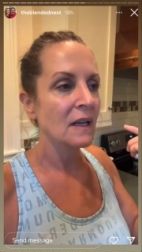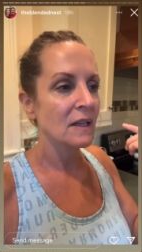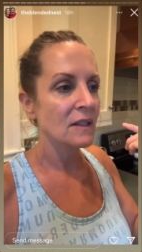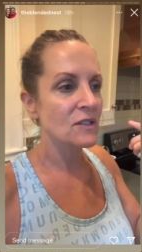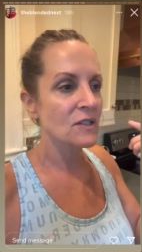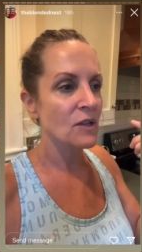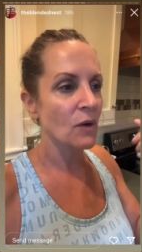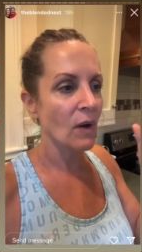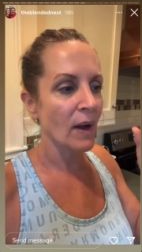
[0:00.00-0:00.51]

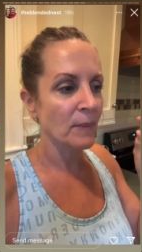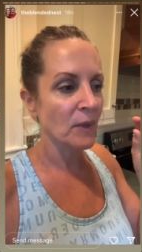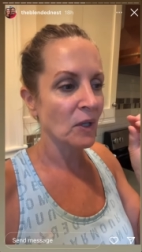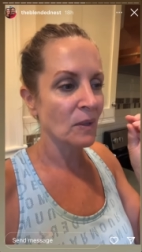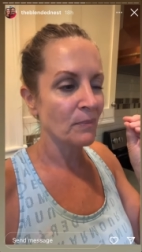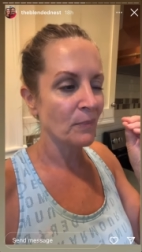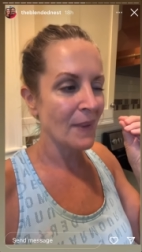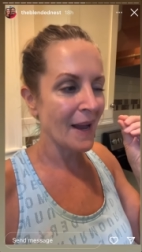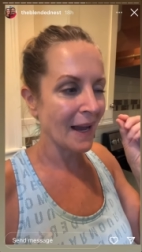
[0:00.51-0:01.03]
I'm gonna
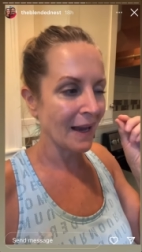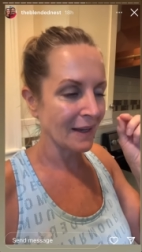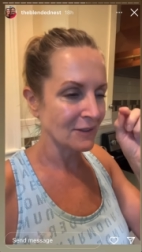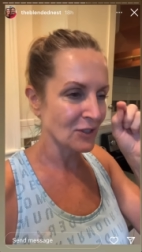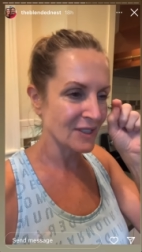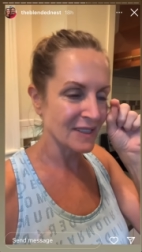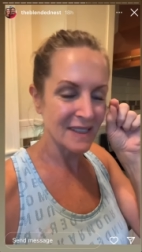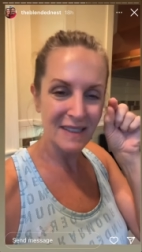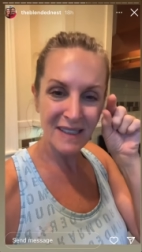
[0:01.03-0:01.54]
add just a
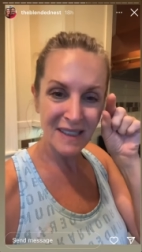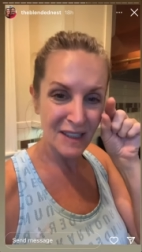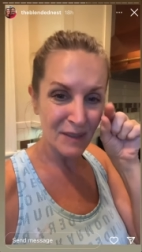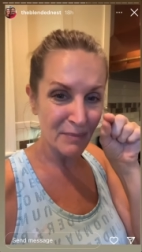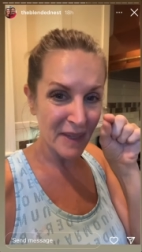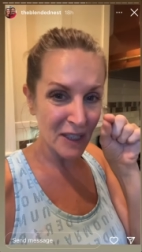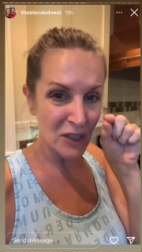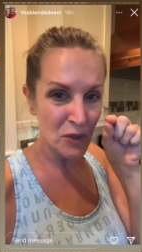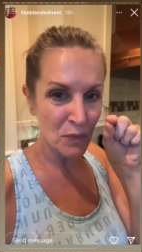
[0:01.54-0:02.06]

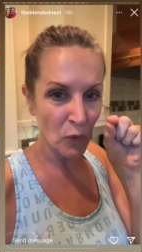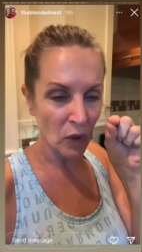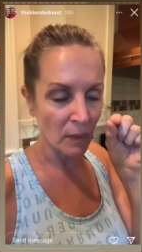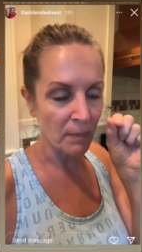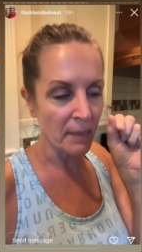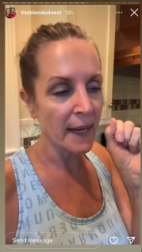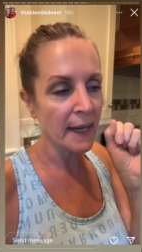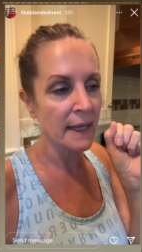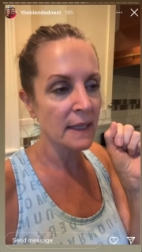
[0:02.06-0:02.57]
smidge more
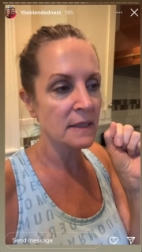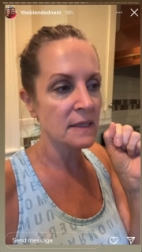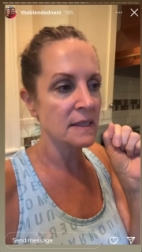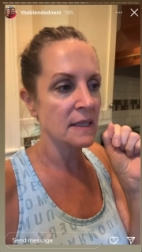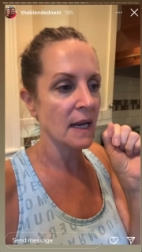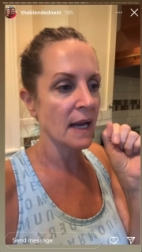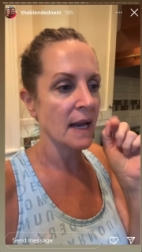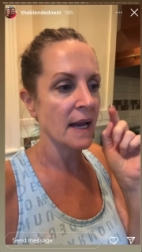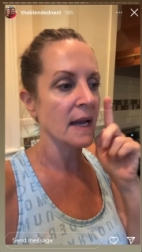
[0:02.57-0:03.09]
paint
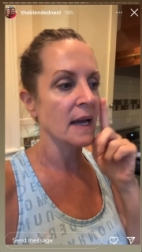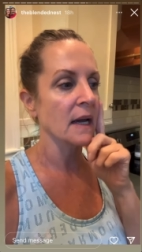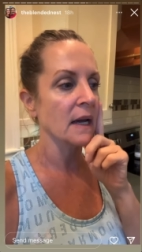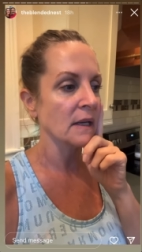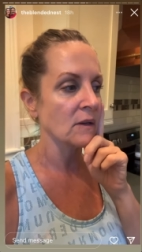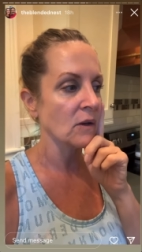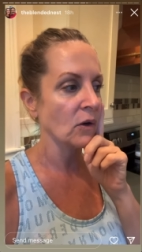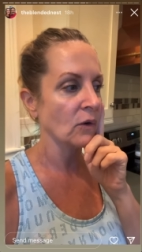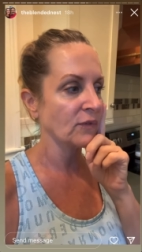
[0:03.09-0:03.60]
and
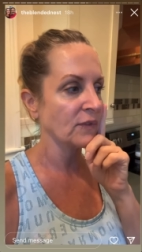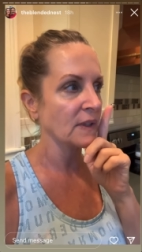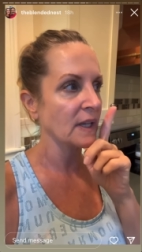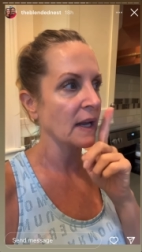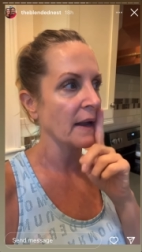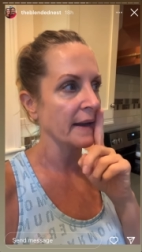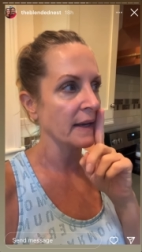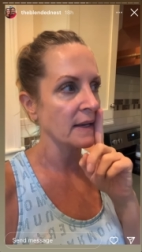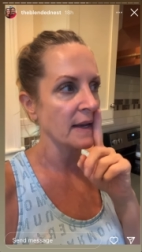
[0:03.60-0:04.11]
hopefully I
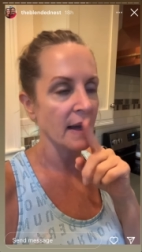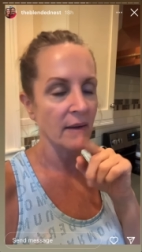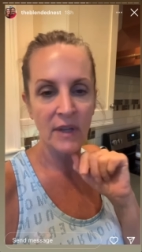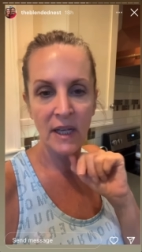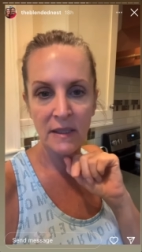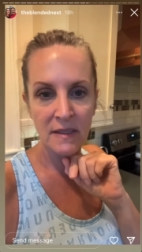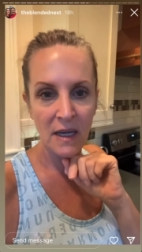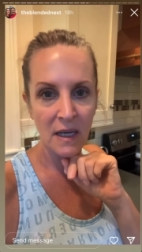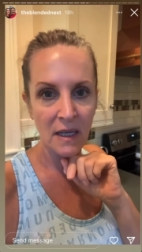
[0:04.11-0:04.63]
can have that
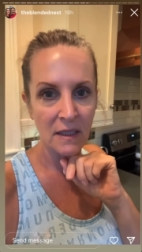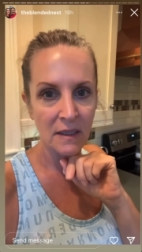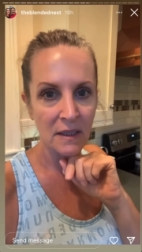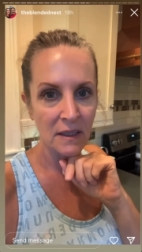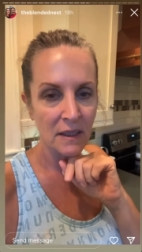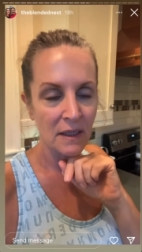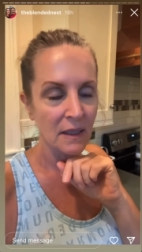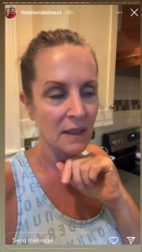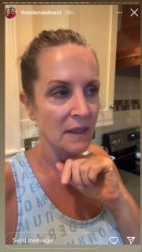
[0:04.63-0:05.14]
done
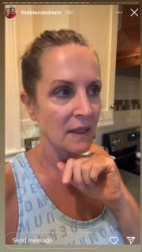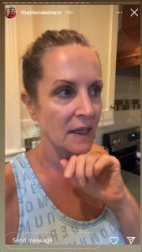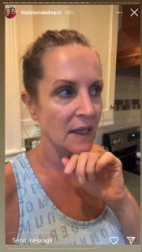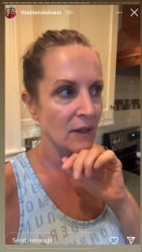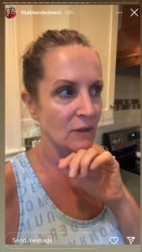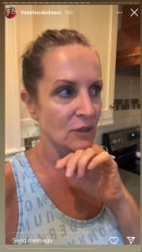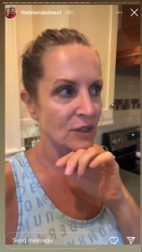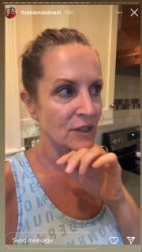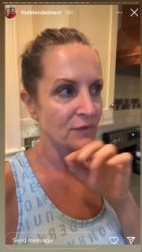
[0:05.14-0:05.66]
here in
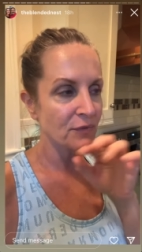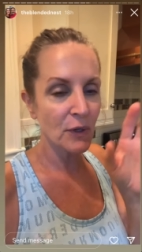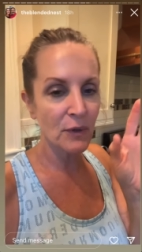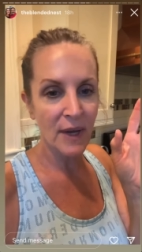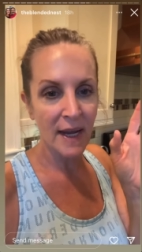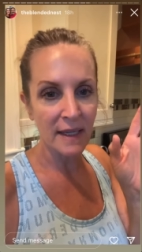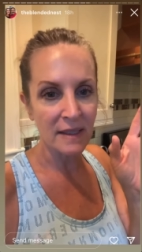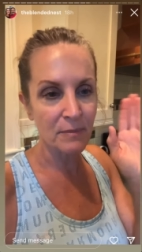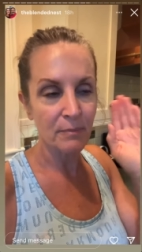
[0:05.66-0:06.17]
just a few
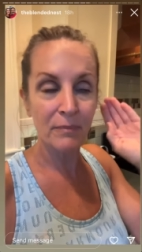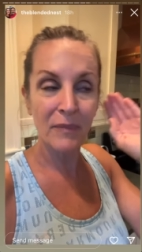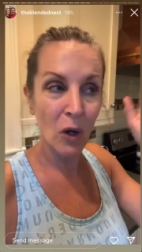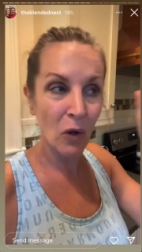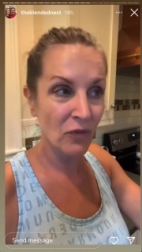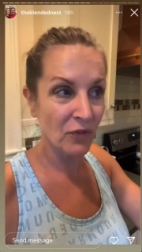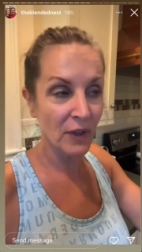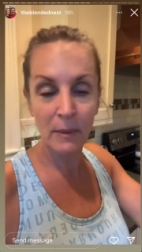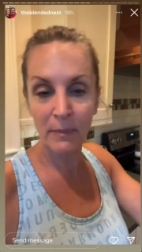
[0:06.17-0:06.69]
days,
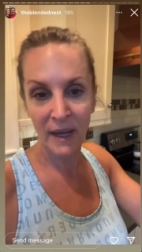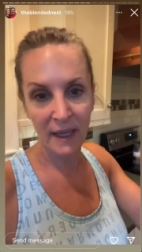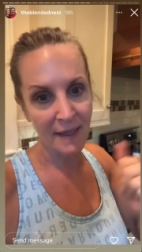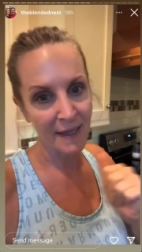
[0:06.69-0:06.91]
hopefully by the end of the